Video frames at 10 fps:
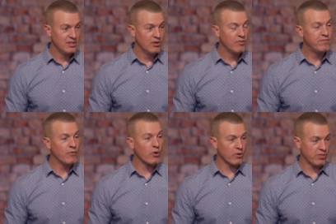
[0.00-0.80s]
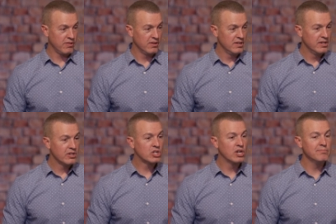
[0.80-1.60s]
Fourth,
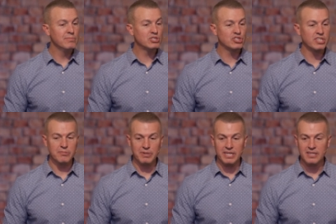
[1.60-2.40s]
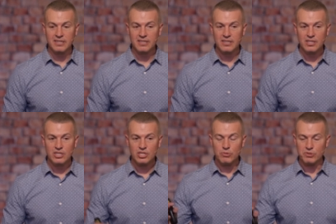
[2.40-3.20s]
commissioning me
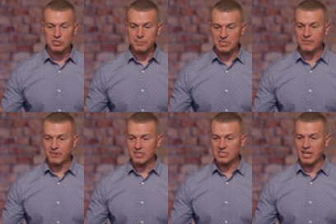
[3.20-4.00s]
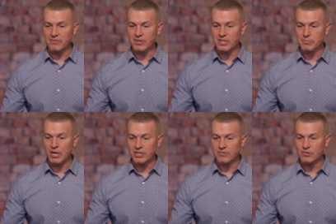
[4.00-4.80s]
to a specific assignment in the
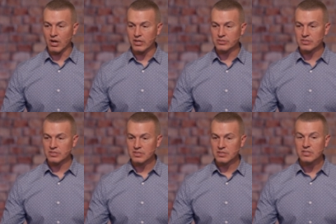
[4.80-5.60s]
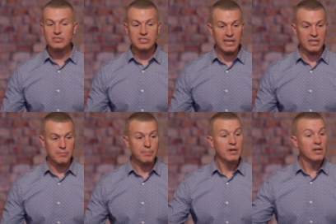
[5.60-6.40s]
body of Christ. Stand
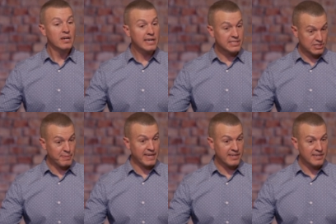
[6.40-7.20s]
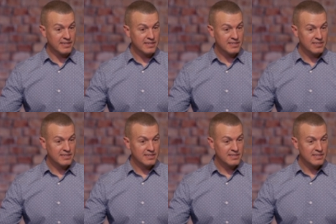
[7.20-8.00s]
up and speak.
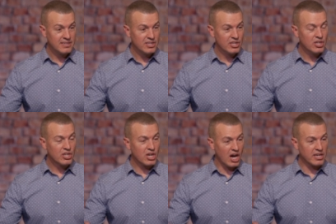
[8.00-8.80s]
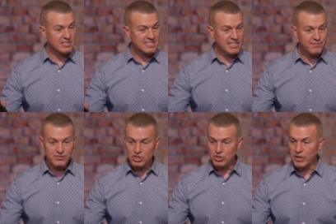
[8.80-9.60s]
God has
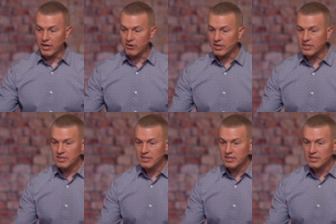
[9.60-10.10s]
gifted you, Eric.